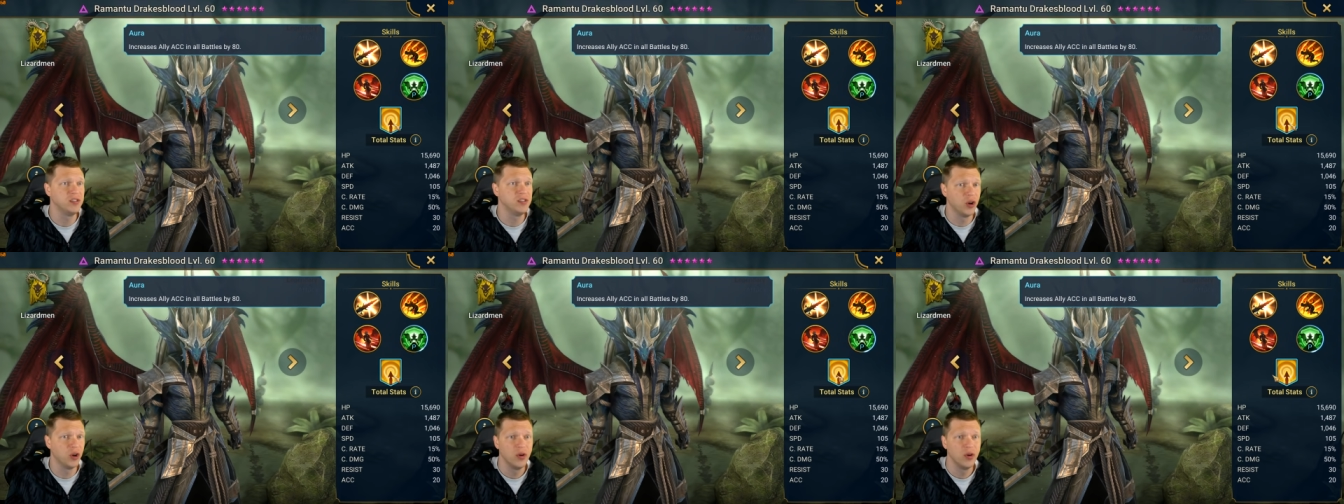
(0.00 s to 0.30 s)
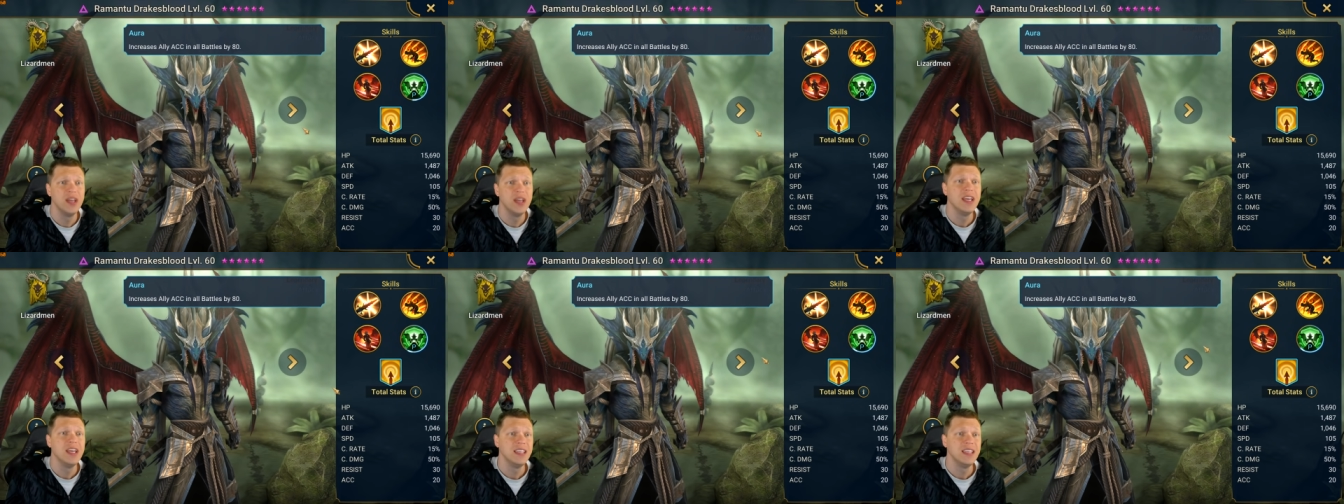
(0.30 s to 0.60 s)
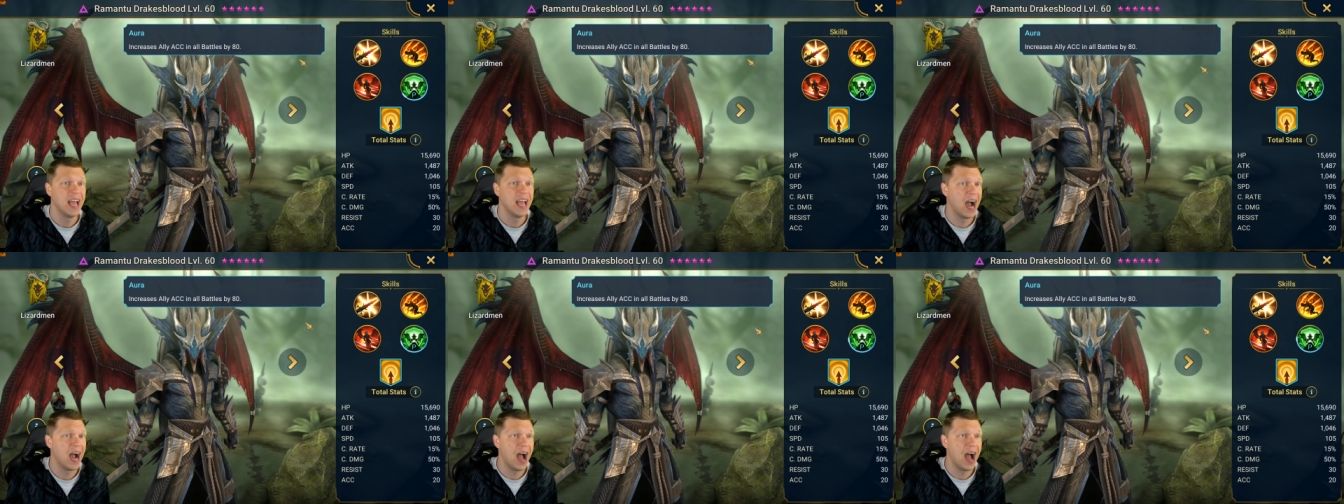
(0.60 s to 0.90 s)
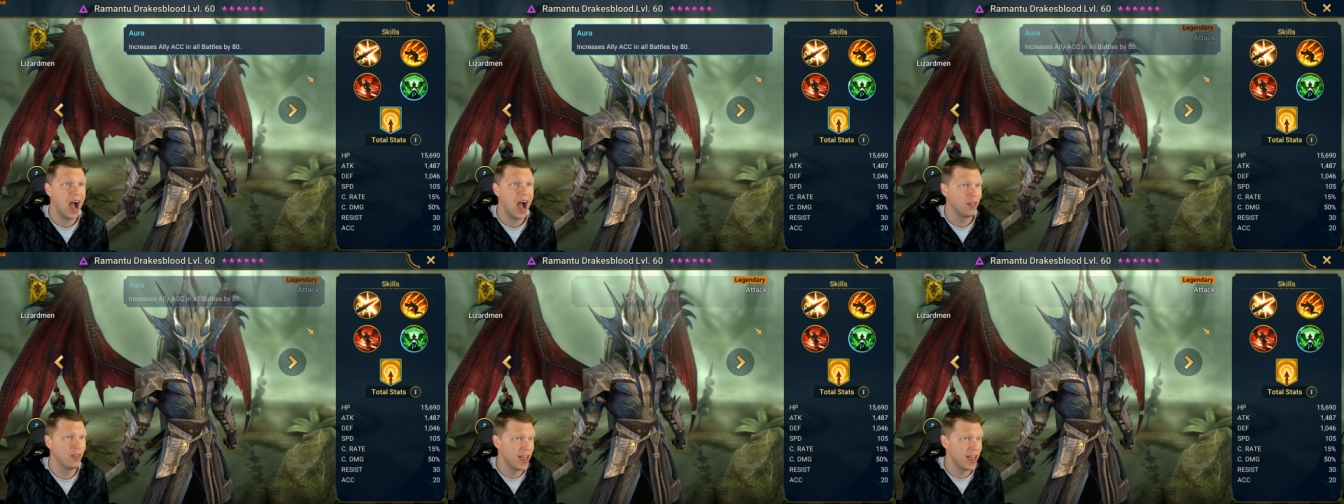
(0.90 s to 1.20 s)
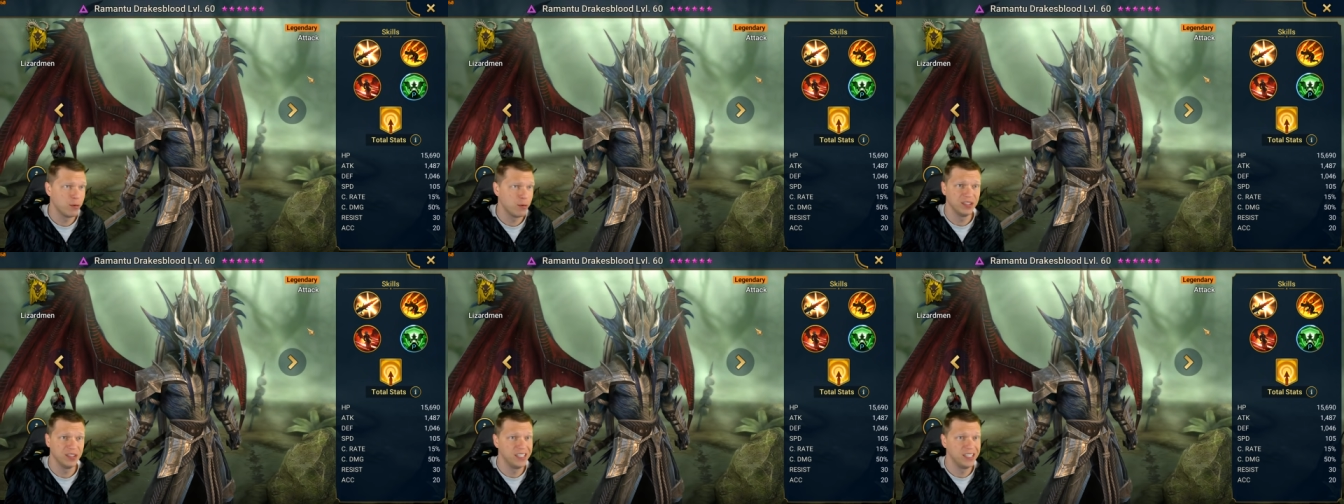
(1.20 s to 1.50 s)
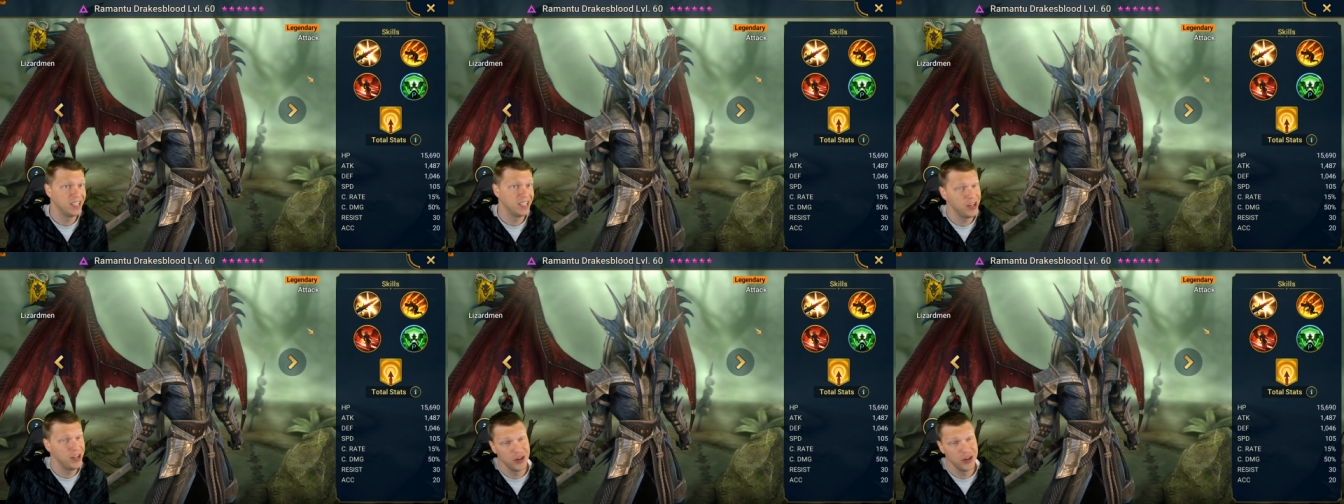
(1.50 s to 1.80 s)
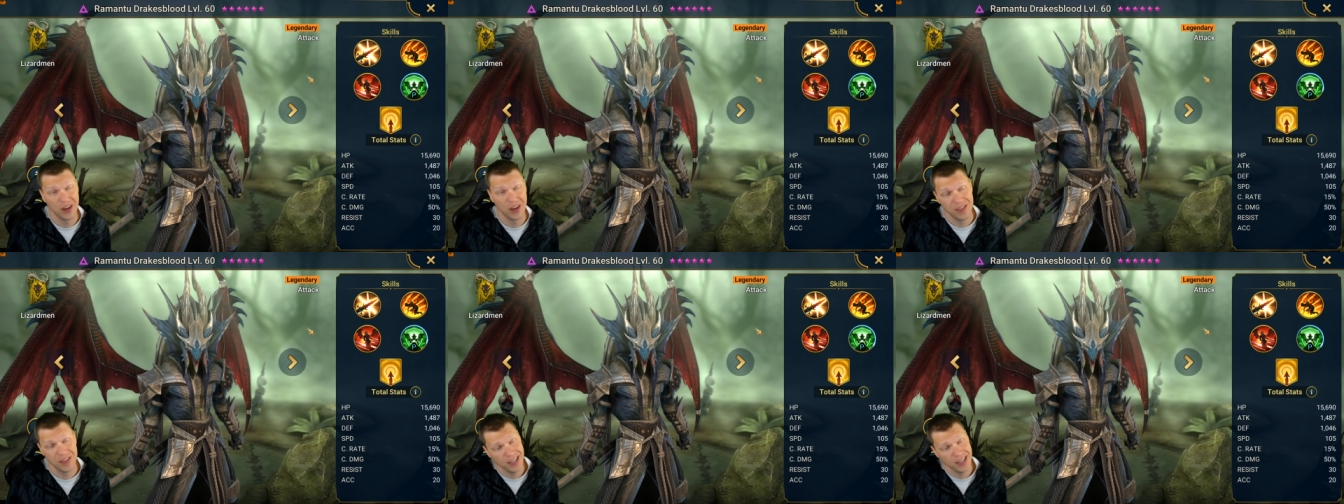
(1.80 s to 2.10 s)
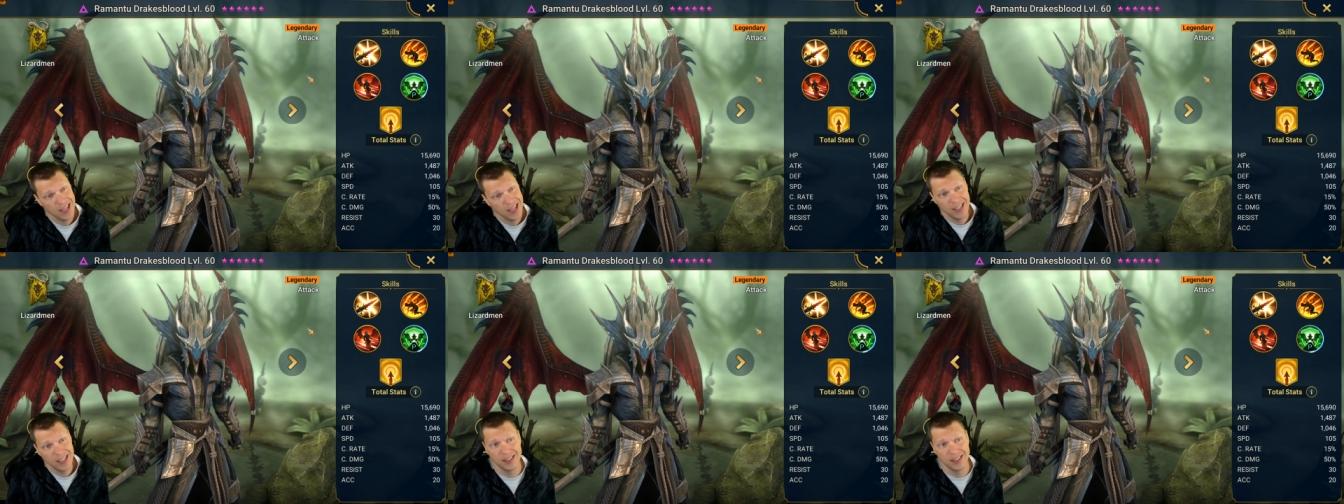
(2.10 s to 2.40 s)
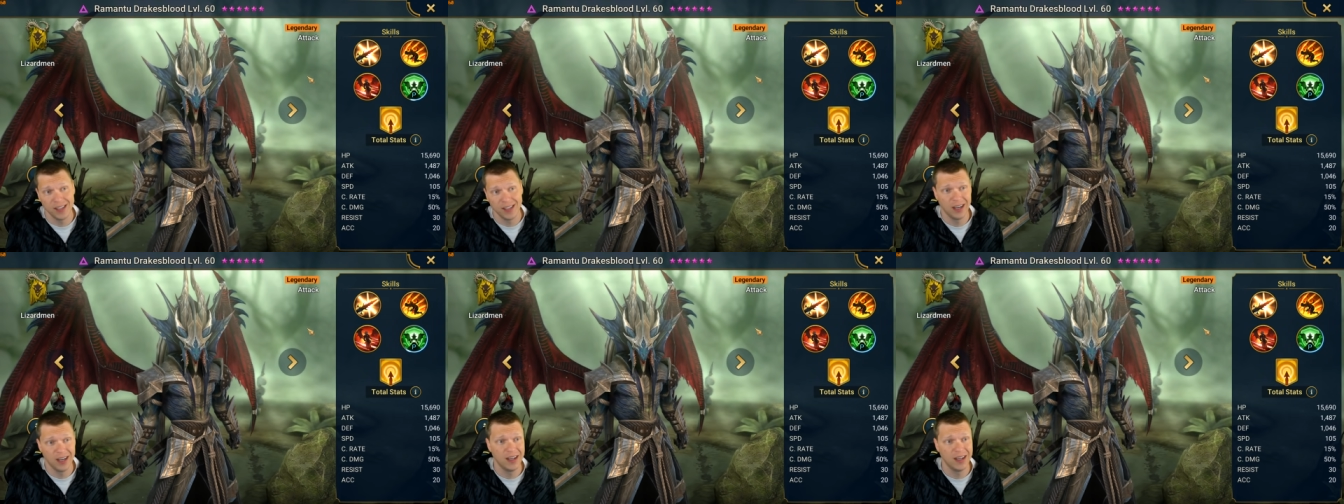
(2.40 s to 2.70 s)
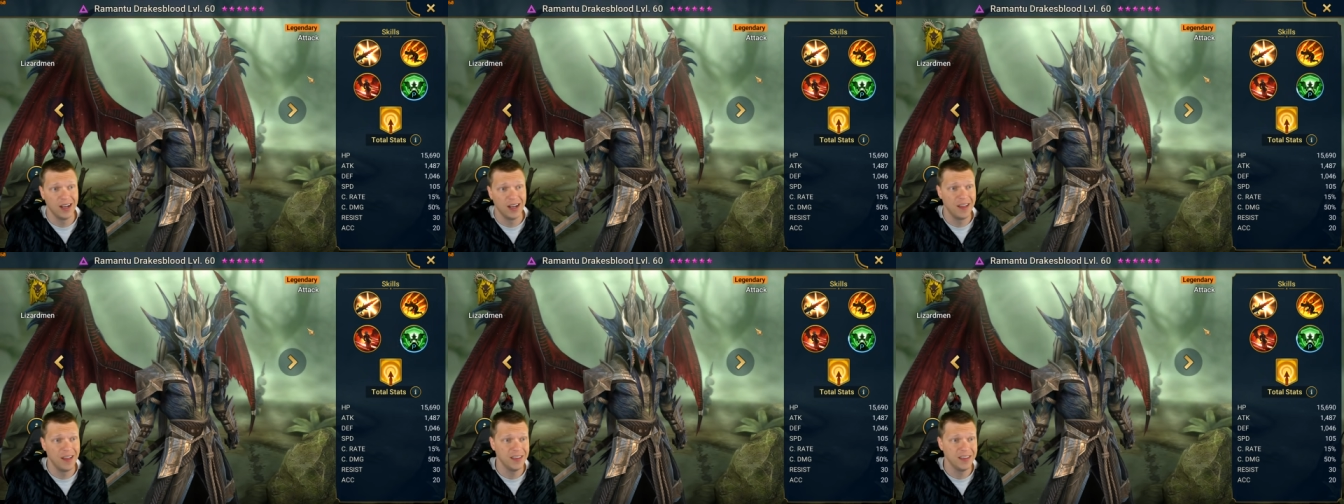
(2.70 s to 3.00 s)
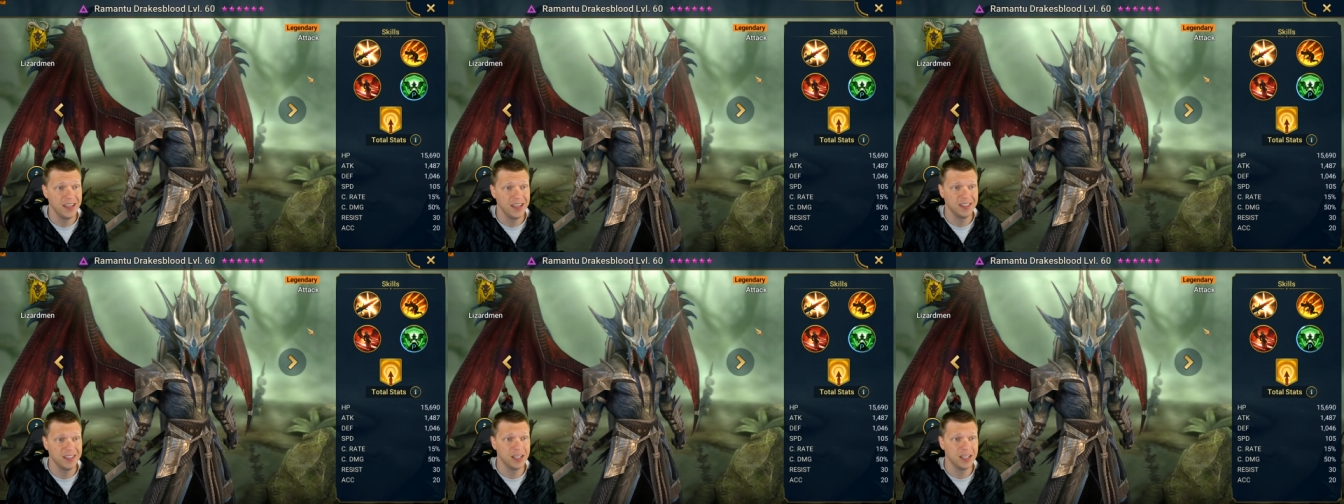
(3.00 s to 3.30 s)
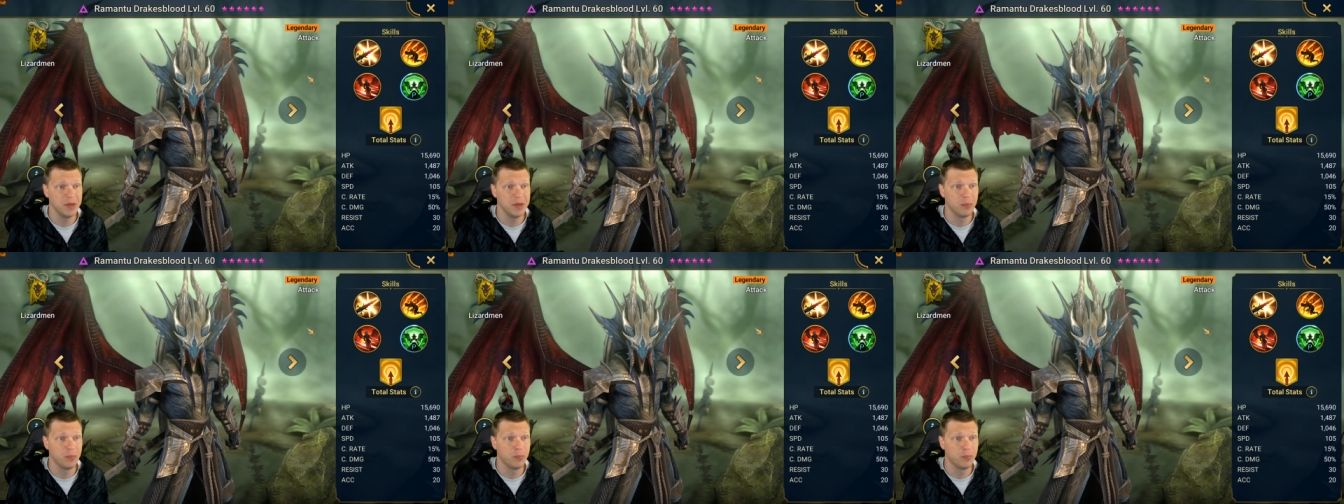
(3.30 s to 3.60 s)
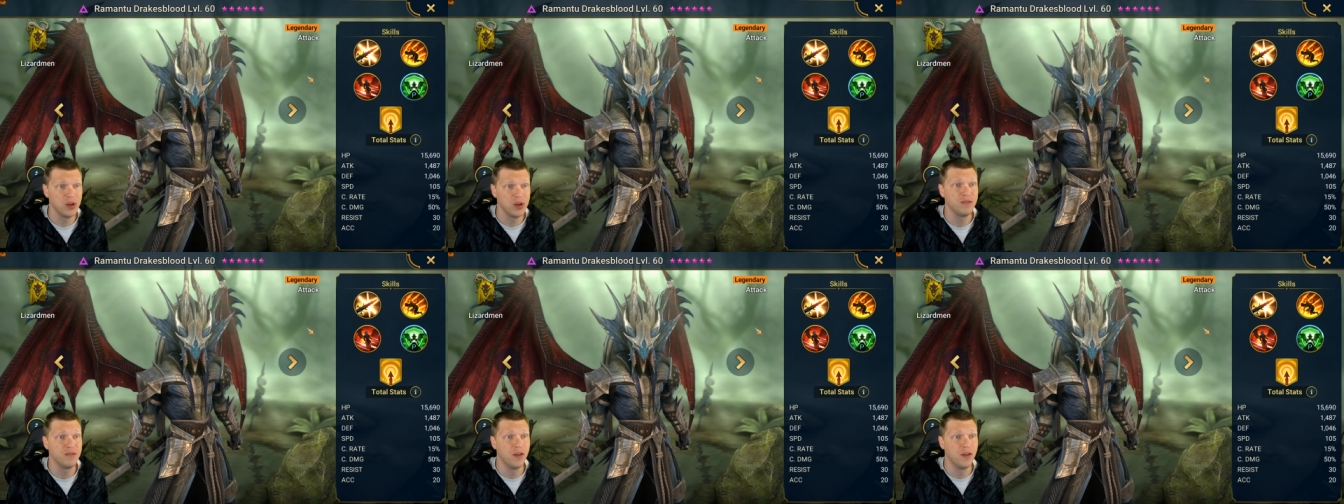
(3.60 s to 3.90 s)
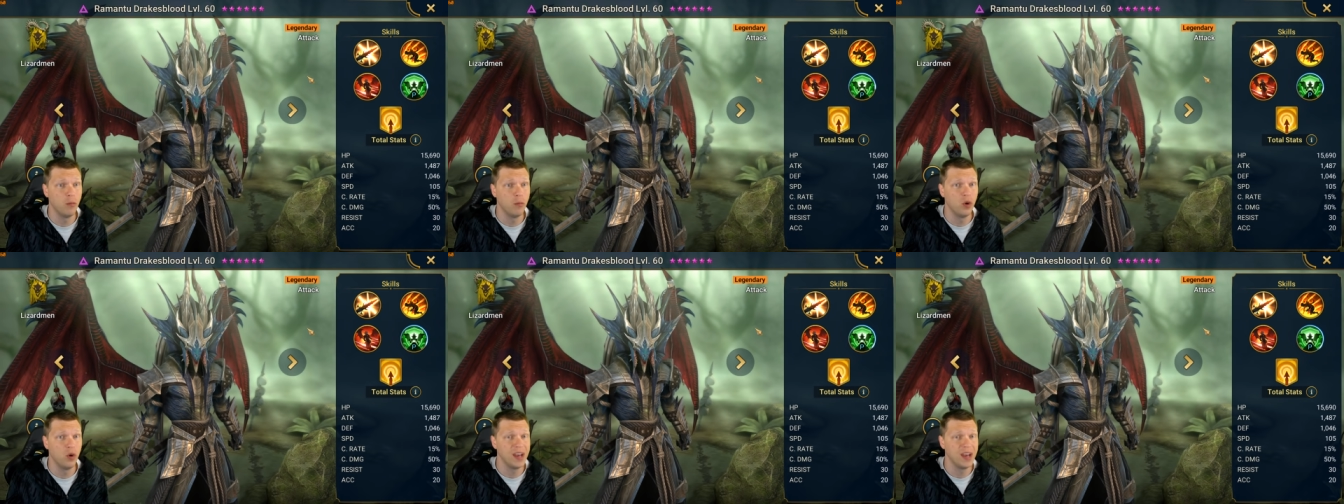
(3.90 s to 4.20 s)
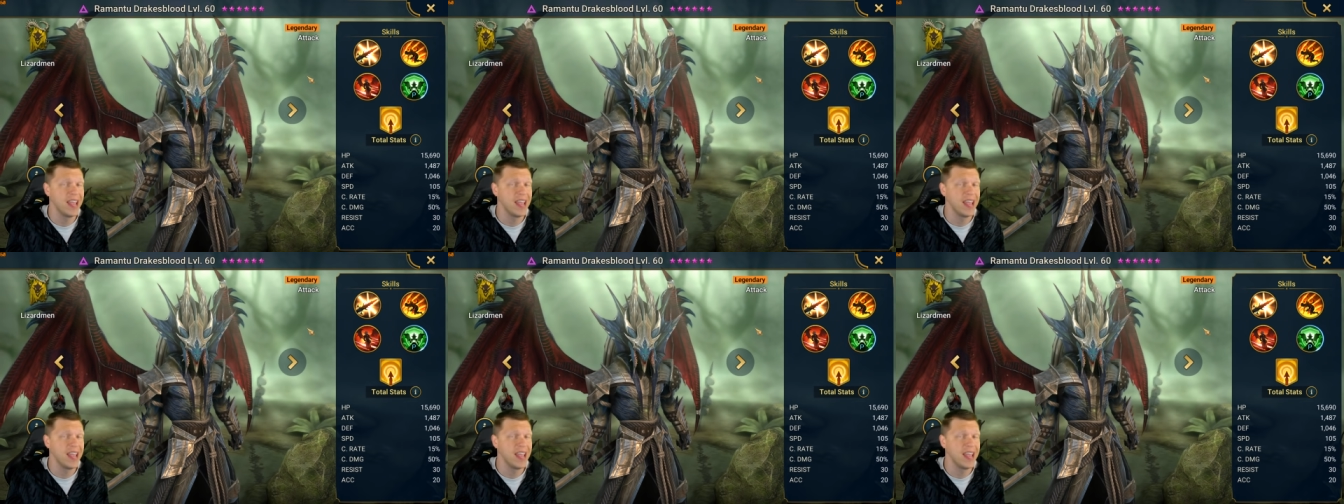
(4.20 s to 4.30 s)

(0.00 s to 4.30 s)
So yeah, I, I like what they did here. I think he's uh, I think he's going to be a pretty fun one.